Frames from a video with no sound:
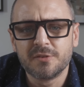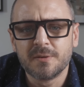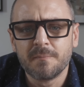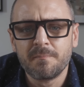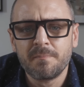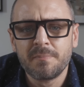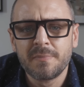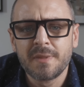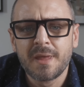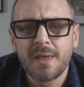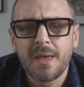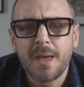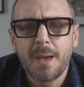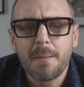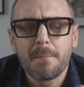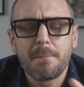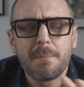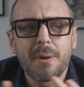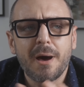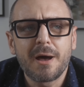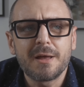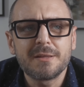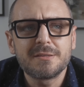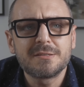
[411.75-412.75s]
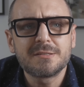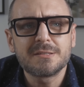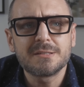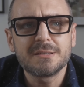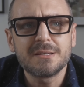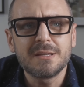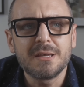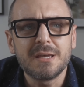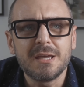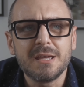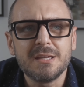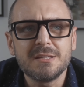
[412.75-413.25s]
But
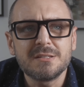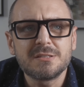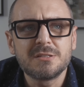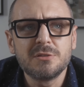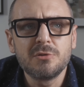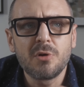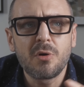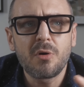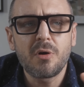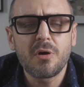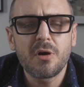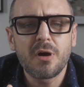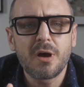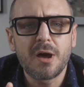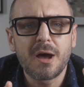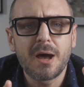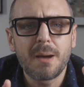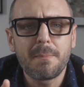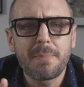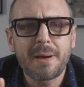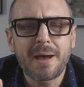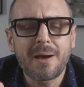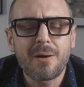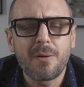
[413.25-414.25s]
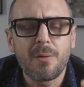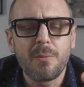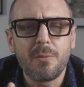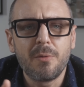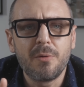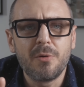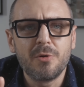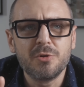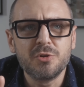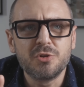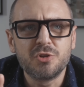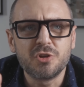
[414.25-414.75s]
it's not about
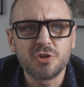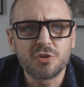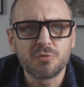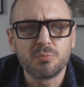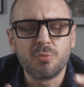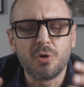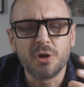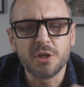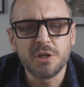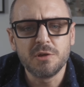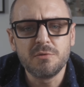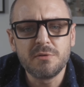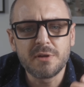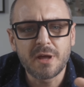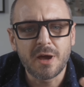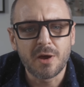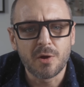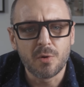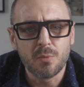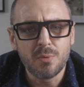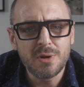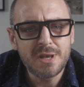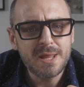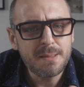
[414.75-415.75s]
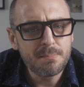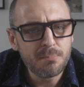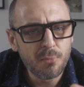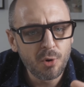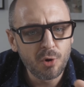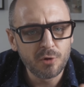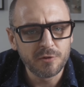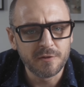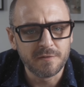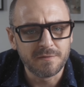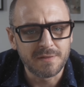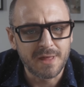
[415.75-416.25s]
just what you know, we need
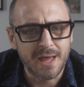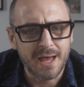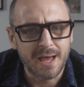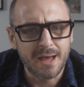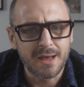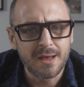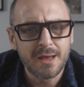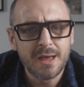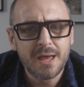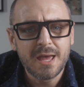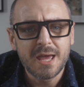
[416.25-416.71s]
more than that.